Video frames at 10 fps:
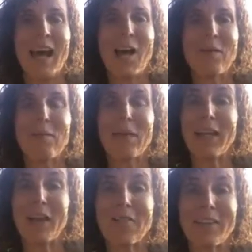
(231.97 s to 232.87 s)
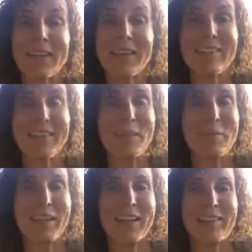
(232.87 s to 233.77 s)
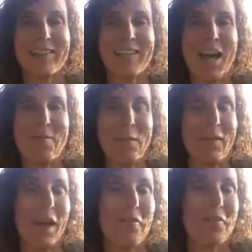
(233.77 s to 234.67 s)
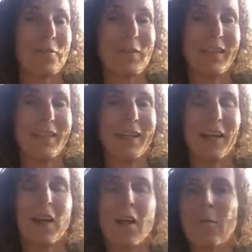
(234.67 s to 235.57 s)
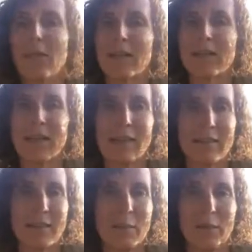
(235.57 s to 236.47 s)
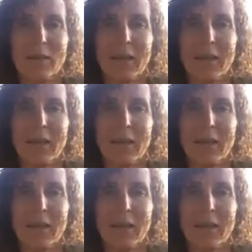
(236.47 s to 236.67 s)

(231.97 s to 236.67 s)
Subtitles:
It may not feel easy because it's not, maybe not familiar, but it's that simple.